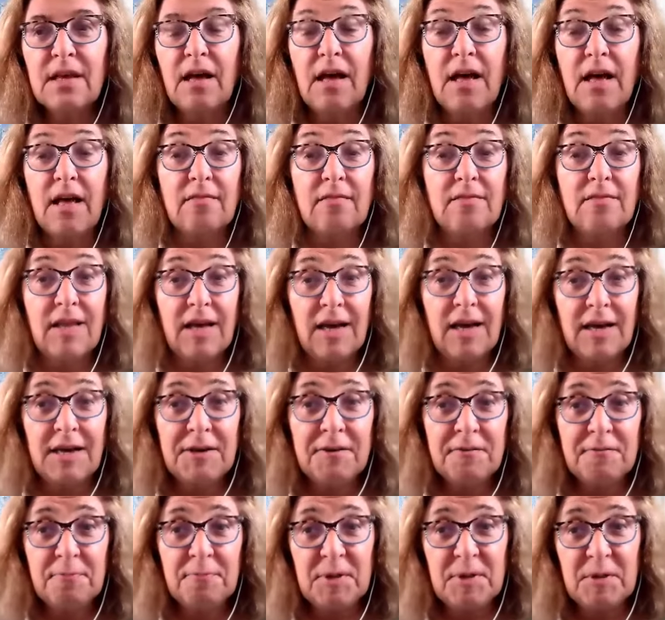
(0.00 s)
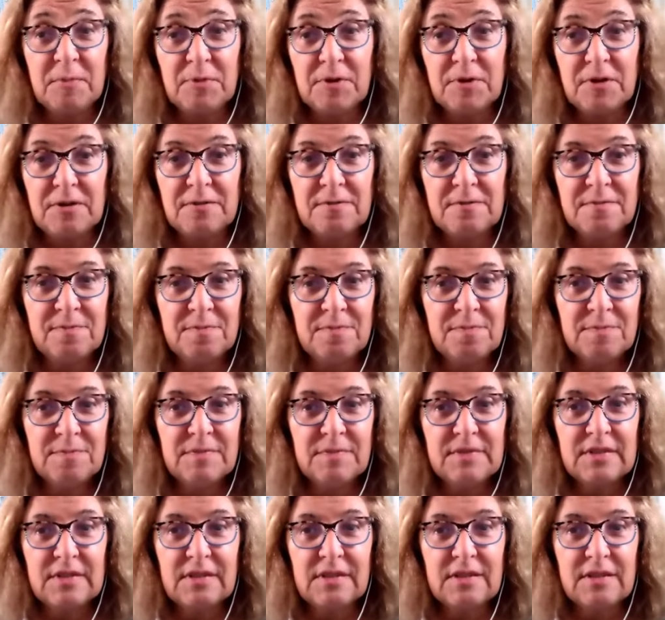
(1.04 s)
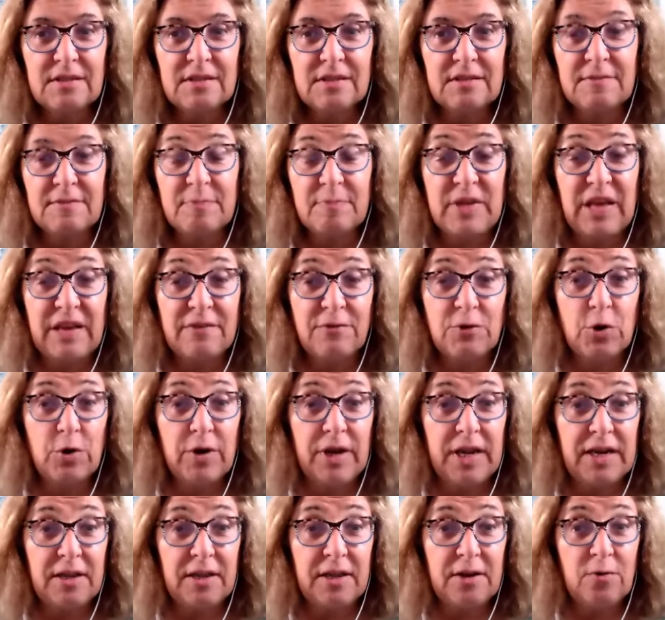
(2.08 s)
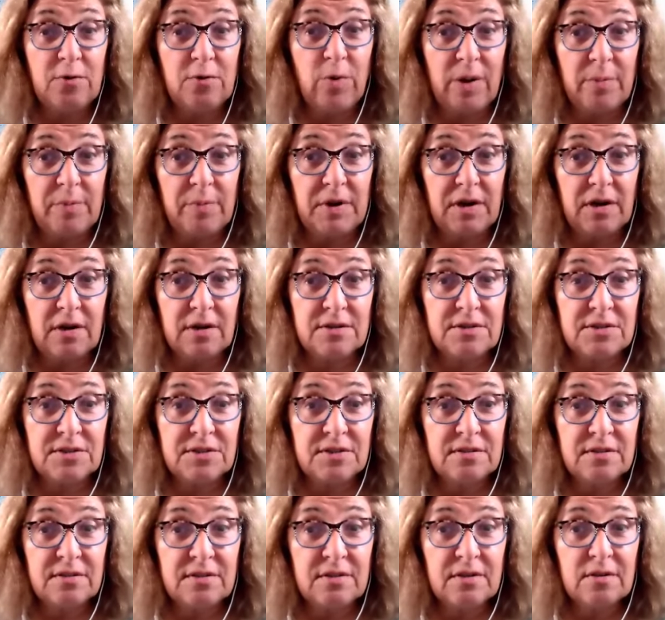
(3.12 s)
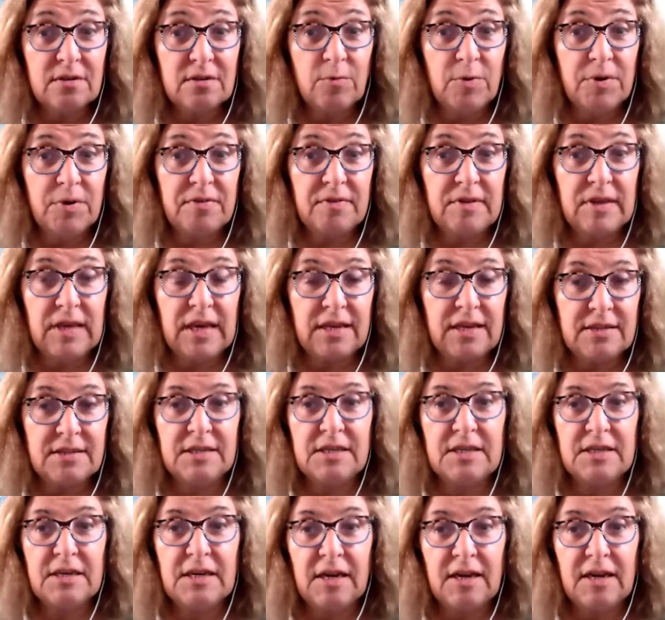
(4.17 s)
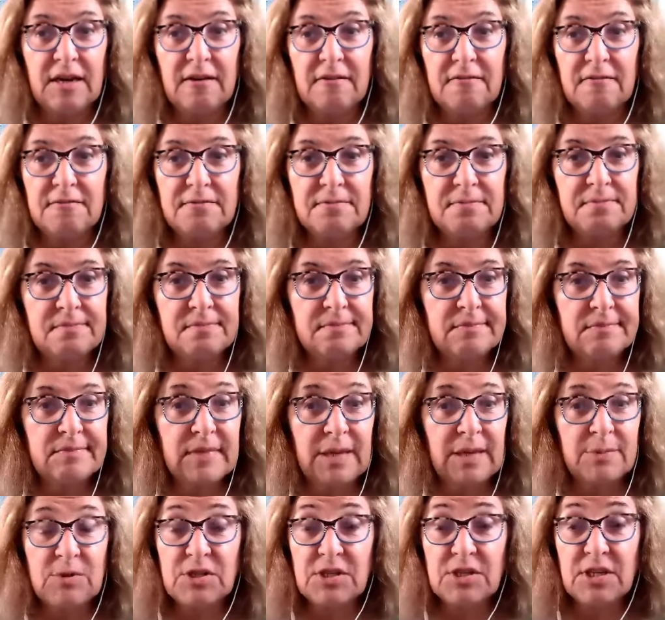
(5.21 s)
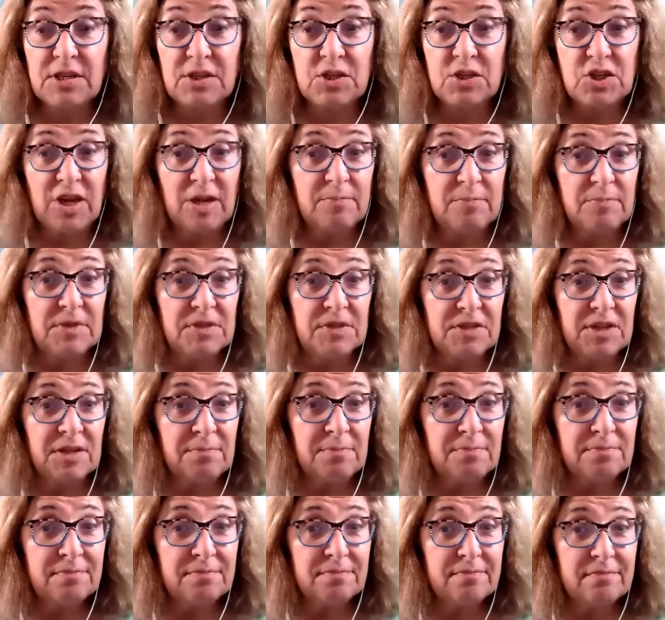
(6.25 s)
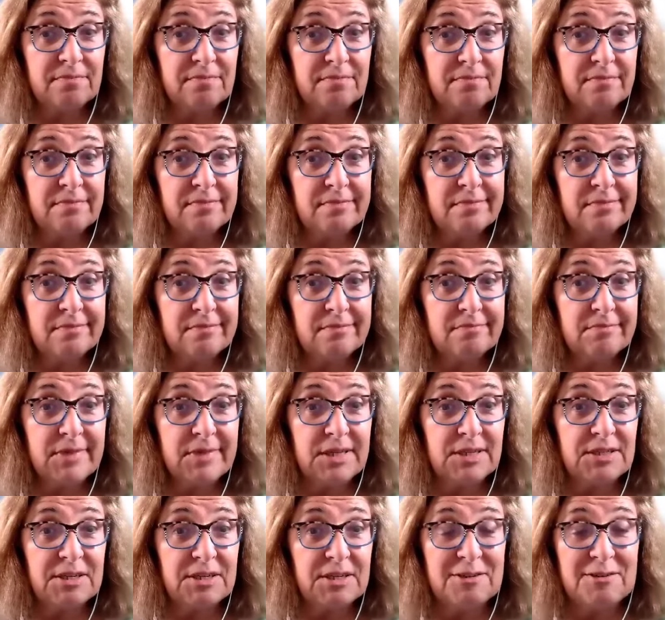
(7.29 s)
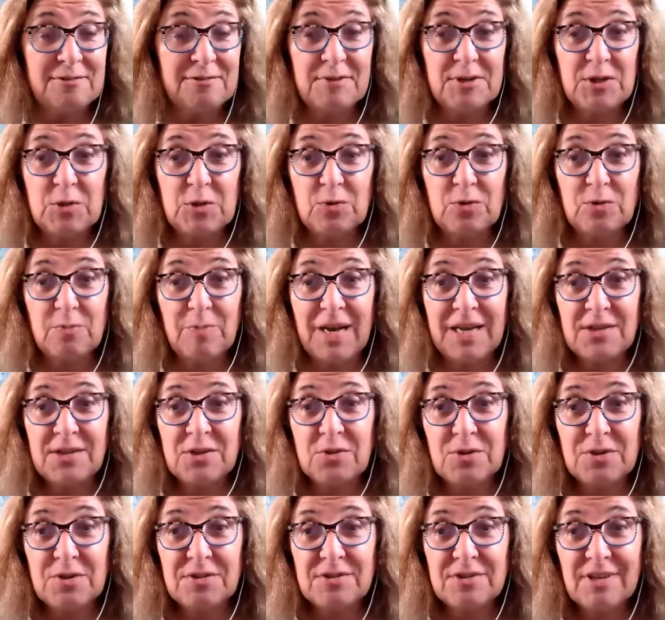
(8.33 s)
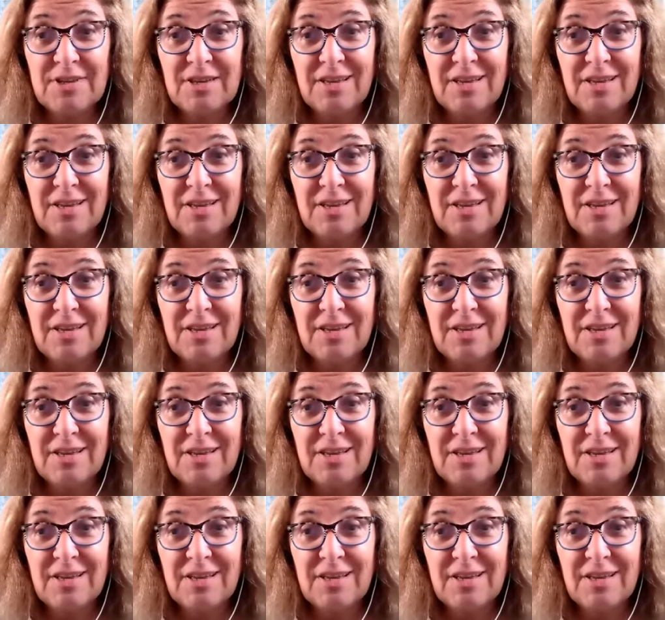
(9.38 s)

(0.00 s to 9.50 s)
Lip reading: A lot of people have created webinars with the idea of, I'm just going to chop this up into individual modules.